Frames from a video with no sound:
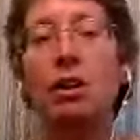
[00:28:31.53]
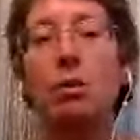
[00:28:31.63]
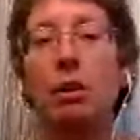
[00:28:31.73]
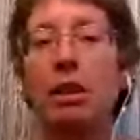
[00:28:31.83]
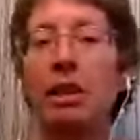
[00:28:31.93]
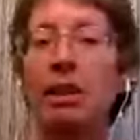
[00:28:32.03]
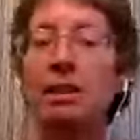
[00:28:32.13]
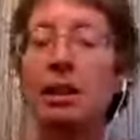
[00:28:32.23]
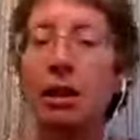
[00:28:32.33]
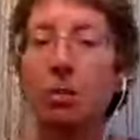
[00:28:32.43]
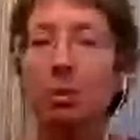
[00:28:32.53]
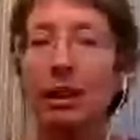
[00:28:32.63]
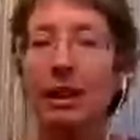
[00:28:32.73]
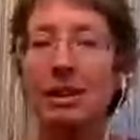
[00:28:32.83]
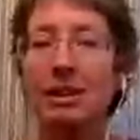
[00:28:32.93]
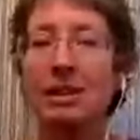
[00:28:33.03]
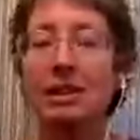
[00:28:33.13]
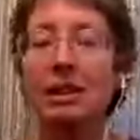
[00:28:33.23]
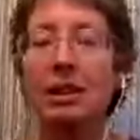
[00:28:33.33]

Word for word: with things that are pleasant,